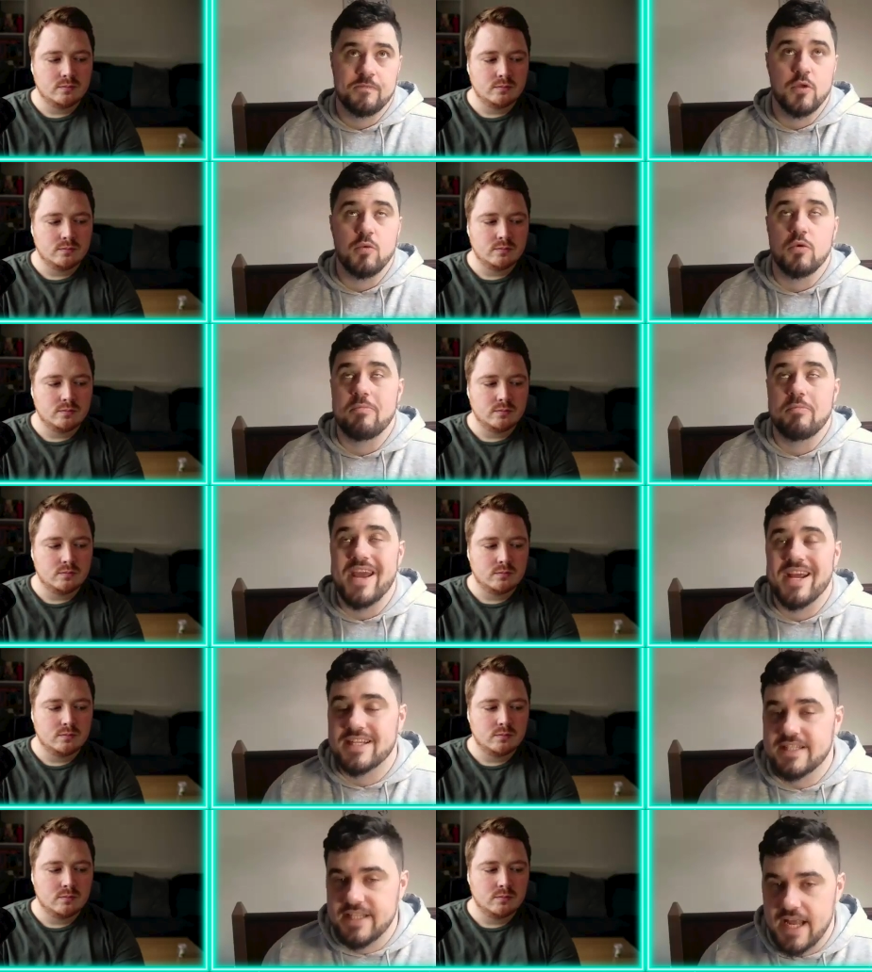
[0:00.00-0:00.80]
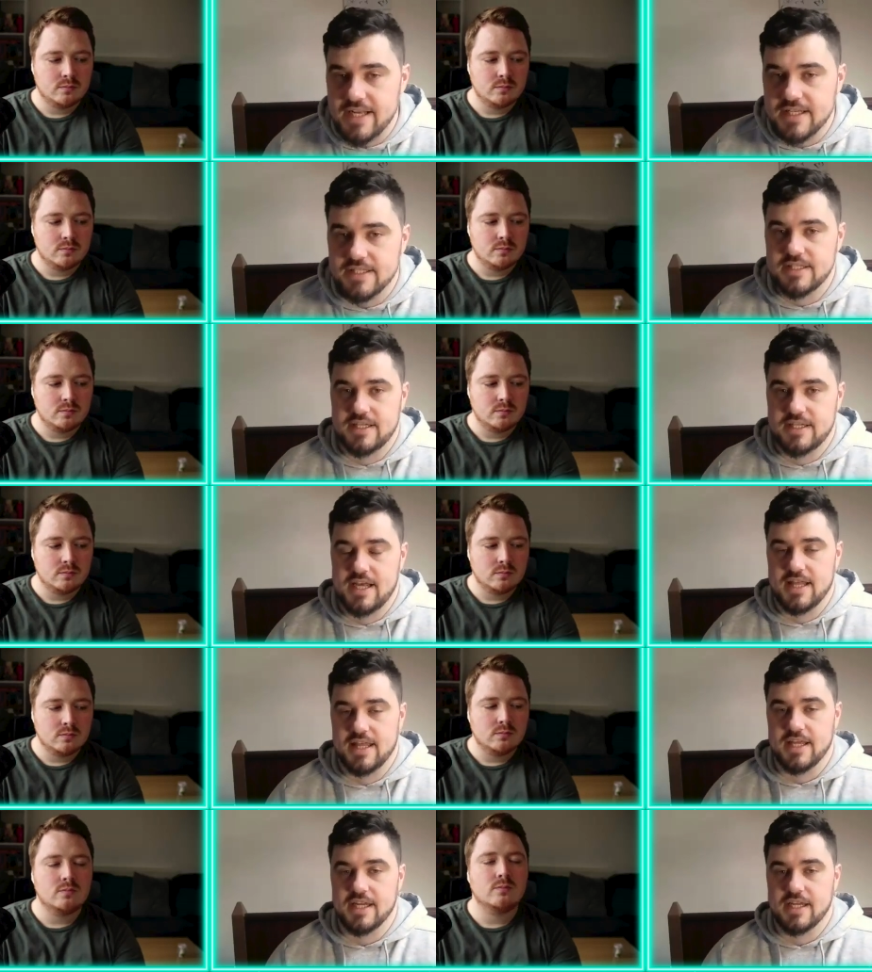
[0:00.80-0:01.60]
Speaker 1: that would make sense.
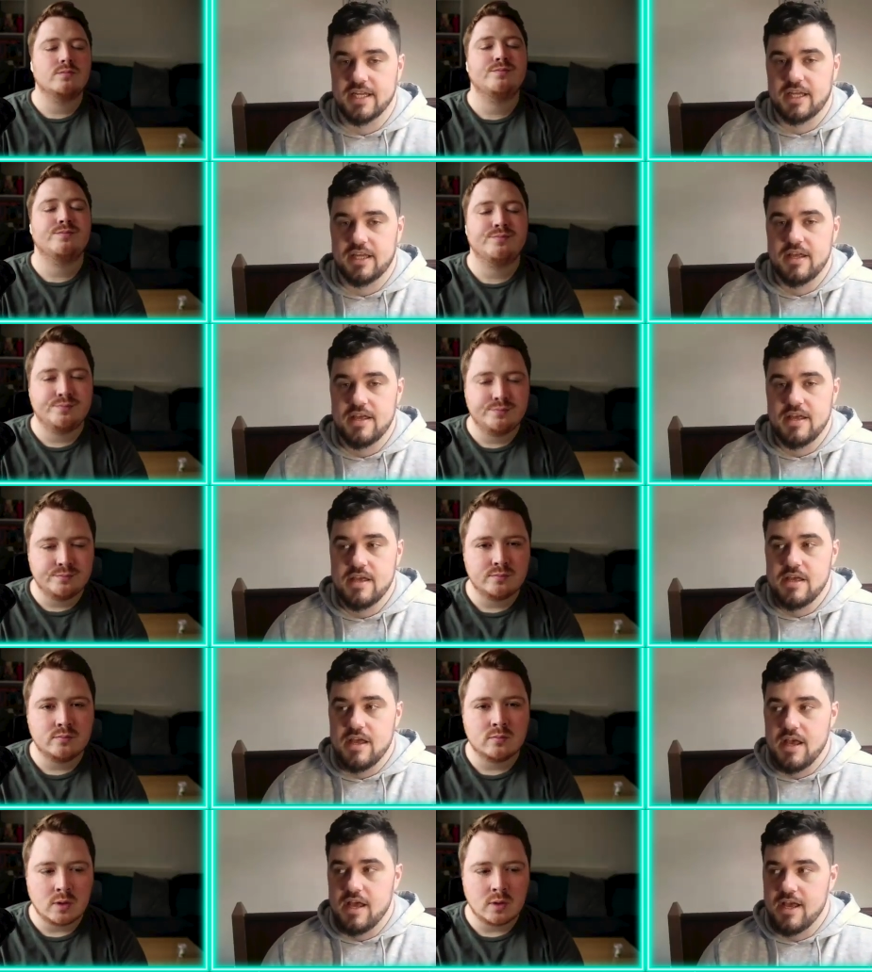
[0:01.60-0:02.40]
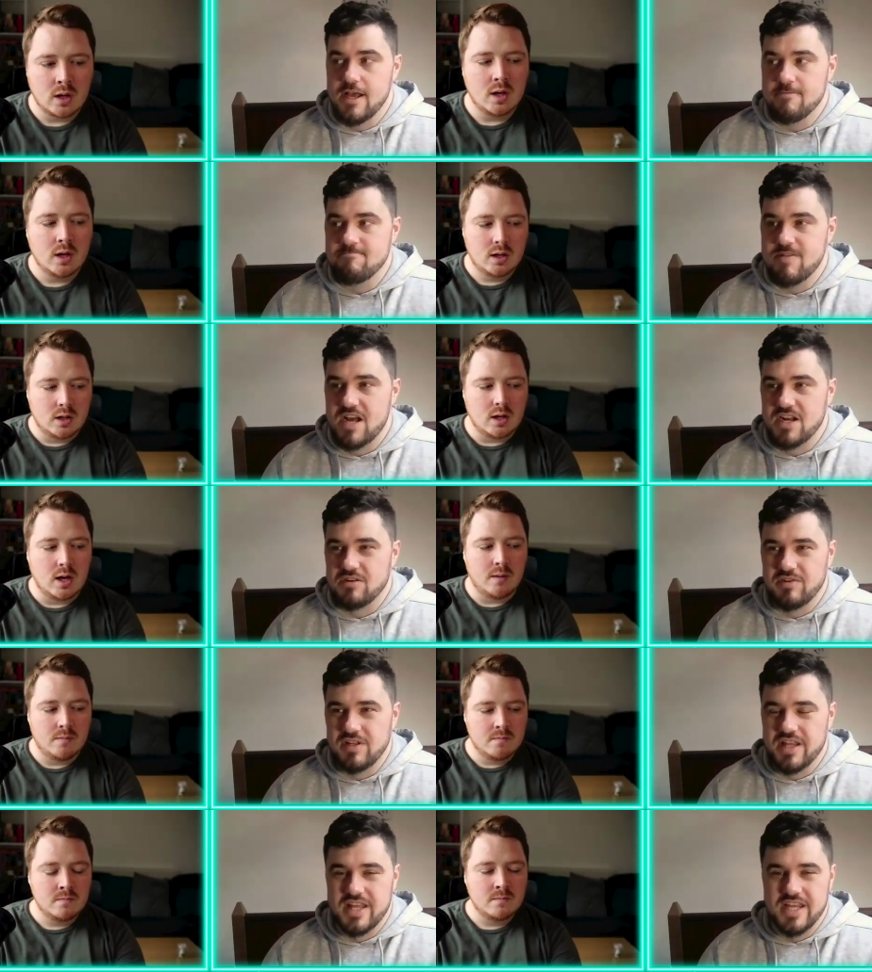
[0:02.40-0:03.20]
I think. Um, yeah. I
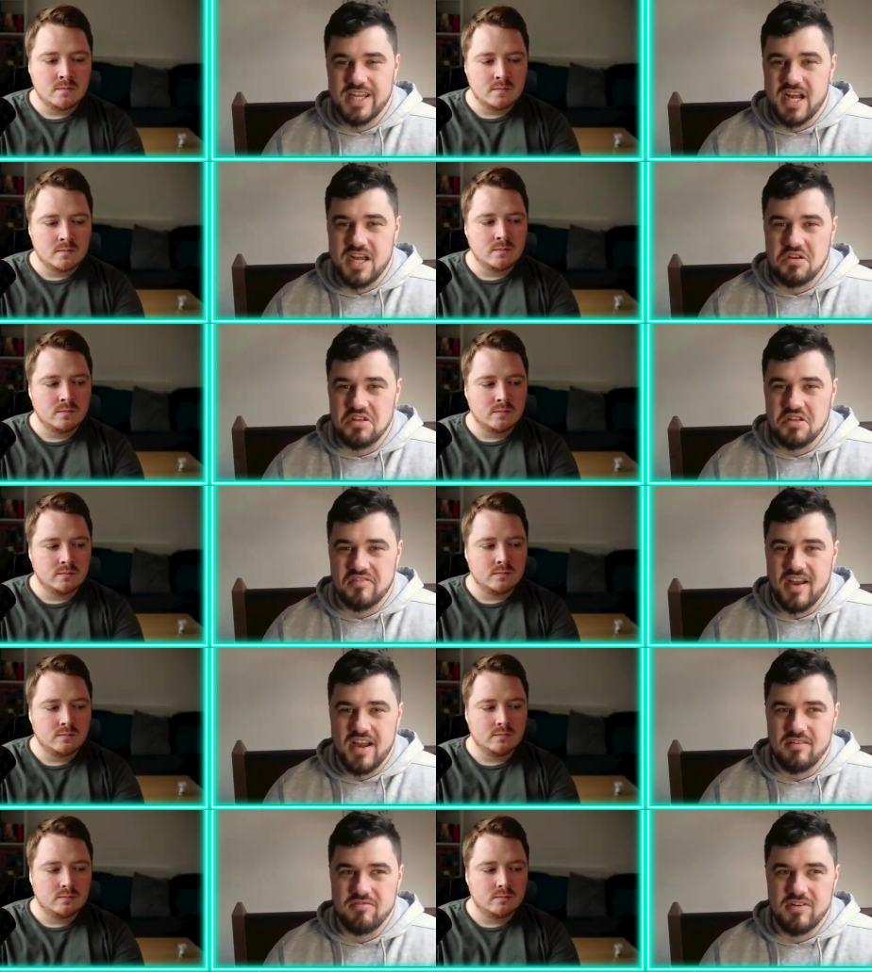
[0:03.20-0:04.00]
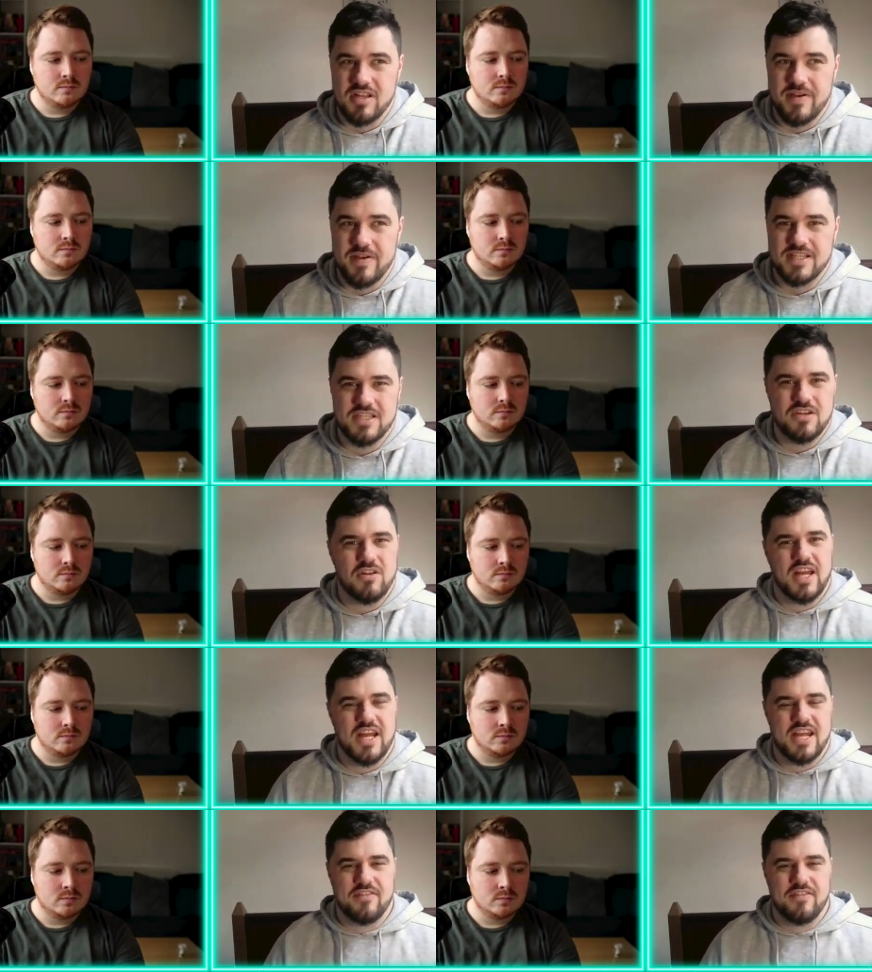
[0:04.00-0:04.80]
don't really think any other fight really makes. You
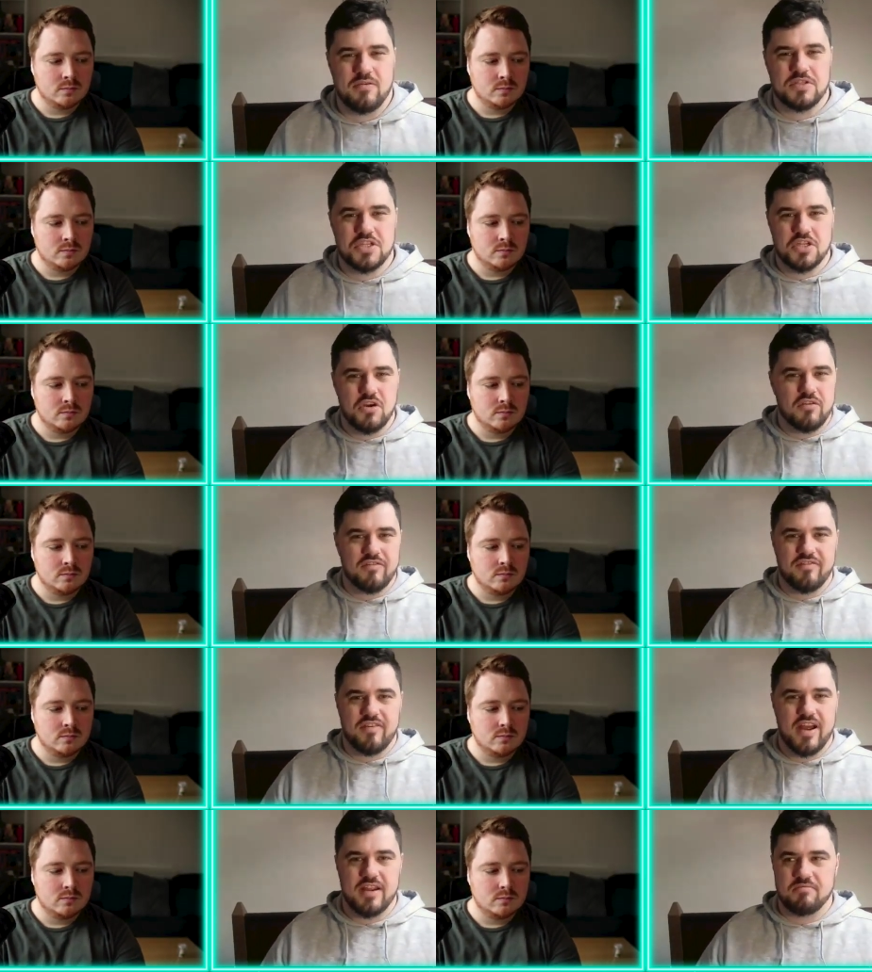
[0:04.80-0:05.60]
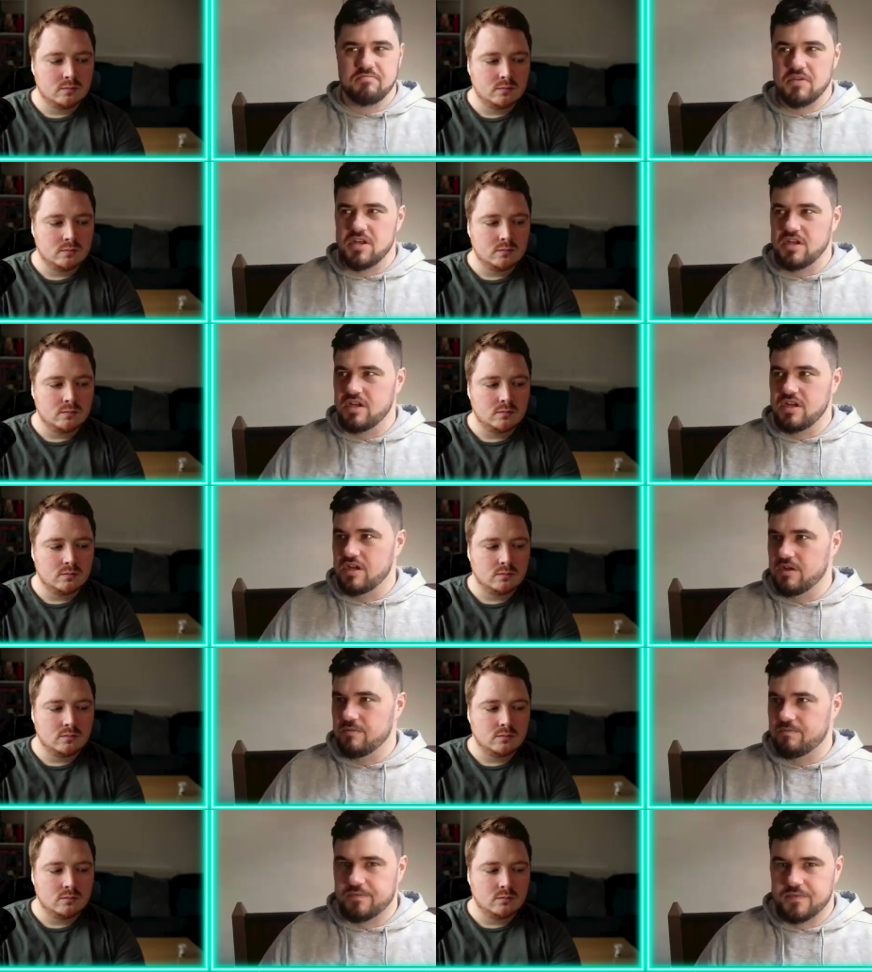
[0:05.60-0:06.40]
know, like if he was to go and fight
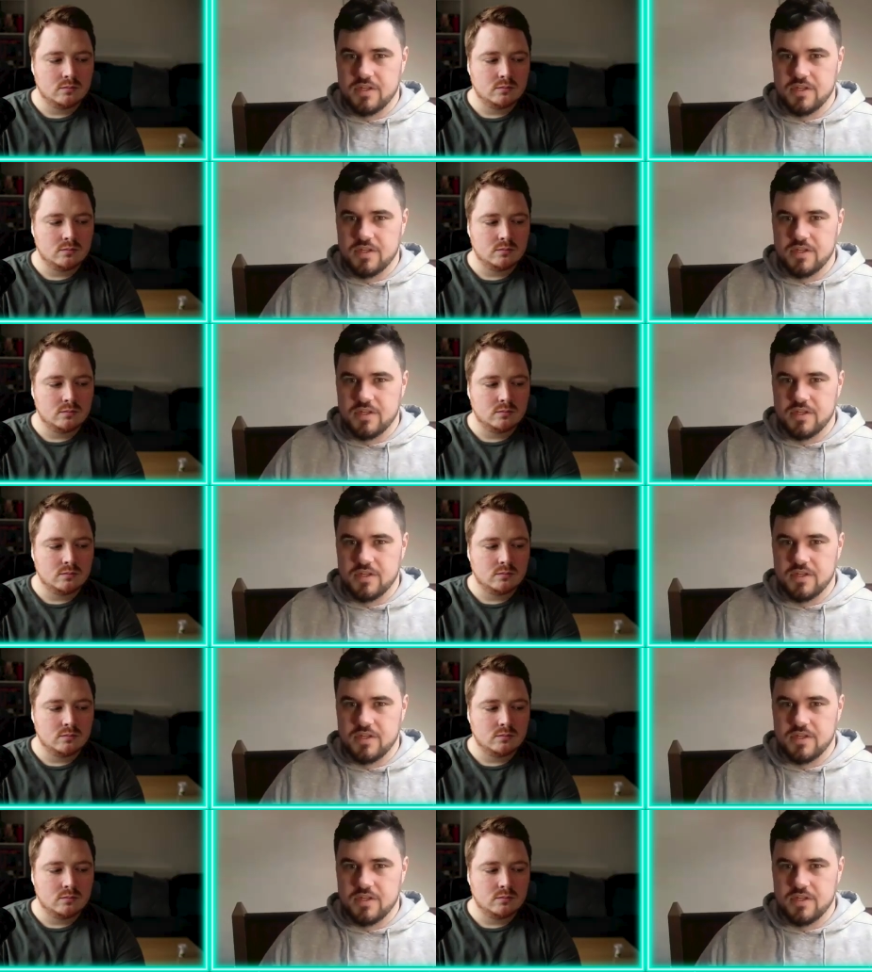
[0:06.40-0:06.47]
uh,